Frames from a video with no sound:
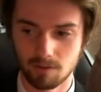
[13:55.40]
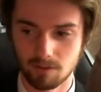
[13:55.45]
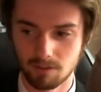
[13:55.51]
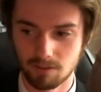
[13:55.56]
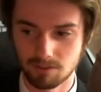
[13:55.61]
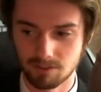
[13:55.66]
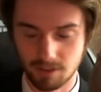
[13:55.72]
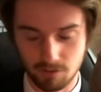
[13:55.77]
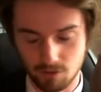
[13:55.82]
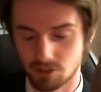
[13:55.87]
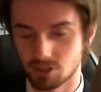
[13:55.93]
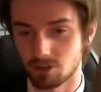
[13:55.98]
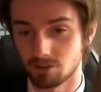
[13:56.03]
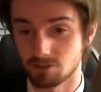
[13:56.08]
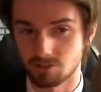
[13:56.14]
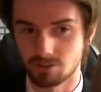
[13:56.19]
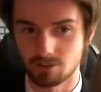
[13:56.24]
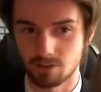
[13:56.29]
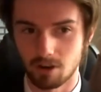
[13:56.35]
different
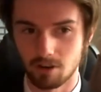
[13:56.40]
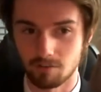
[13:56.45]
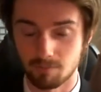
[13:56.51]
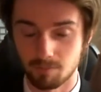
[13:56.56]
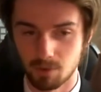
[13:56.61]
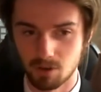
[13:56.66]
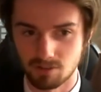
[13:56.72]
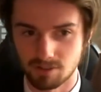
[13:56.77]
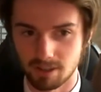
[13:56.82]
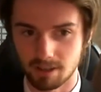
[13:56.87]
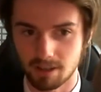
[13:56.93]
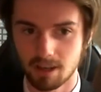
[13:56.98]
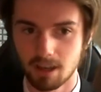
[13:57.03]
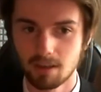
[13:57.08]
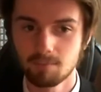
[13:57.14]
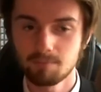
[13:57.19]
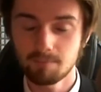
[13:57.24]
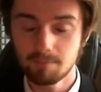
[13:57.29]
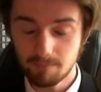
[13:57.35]
genres of
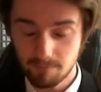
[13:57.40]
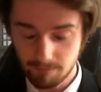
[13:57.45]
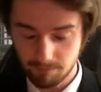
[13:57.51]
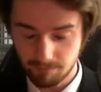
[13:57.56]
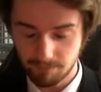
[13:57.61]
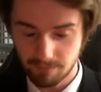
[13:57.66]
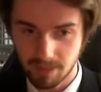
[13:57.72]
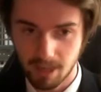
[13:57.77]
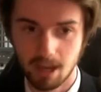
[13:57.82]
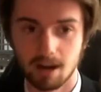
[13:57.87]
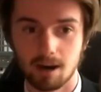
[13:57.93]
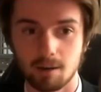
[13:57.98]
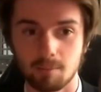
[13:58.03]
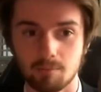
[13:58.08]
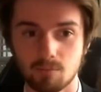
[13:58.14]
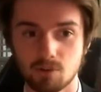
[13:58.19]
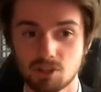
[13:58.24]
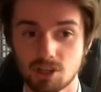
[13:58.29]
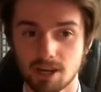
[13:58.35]
music
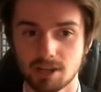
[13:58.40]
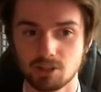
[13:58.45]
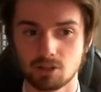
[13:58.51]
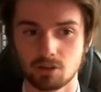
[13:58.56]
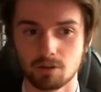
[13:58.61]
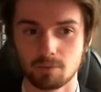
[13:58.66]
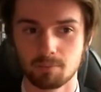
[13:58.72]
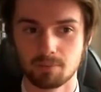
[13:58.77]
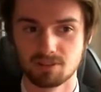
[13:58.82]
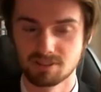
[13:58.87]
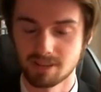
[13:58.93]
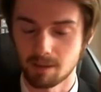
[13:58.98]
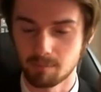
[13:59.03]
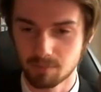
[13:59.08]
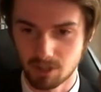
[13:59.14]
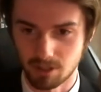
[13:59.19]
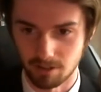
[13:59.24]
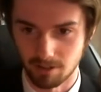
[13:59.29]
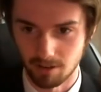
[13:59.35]
change your
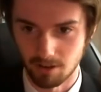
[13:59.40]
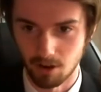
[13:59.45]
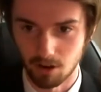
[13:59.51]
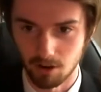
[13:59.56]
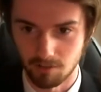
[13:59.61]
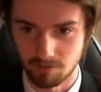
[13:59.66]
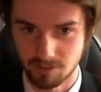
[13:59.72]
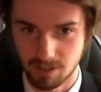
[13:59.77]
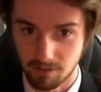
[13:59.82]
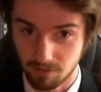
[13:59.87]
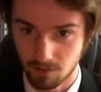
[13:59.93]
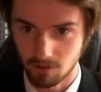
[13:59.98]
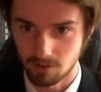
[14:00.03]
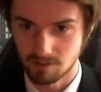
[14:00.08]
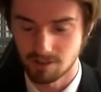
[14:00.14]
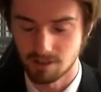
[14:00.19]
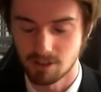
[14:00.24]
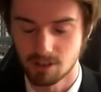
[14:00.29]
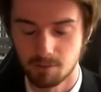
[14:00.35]
perception of
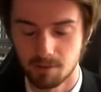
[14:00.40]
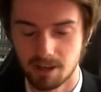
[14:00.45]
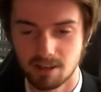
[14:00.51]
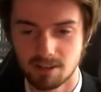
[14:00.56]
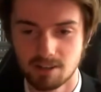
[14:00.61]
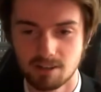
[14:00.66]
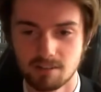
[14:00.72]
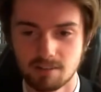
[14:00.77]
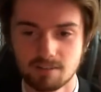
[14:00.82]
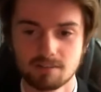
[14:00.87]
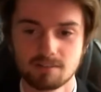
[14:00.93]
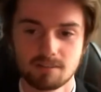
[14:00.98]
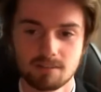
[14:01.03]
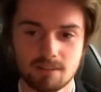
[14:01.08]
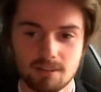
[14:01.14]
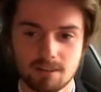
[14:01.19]
difficult situations?